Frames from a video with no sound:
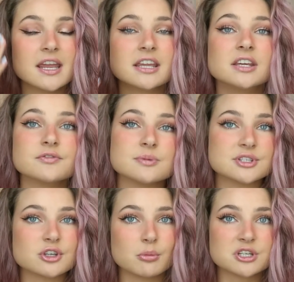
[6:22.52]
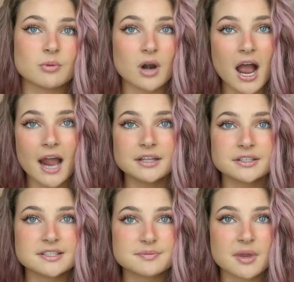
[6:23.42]
It gives me so much more
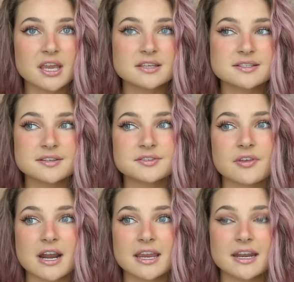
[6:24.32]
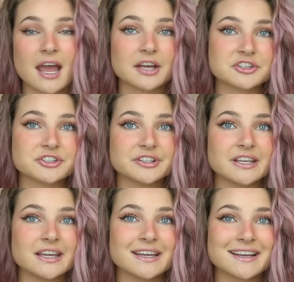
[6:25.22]
eyelid space so that I can
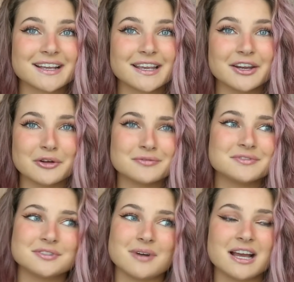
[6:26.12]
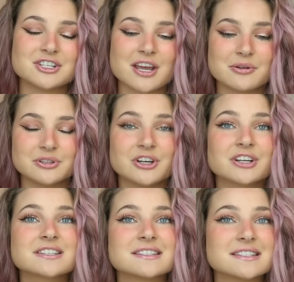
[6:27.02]
actually, you know, do eyeshadow
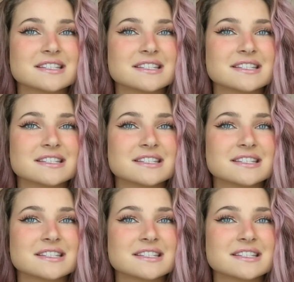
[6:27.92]
looks and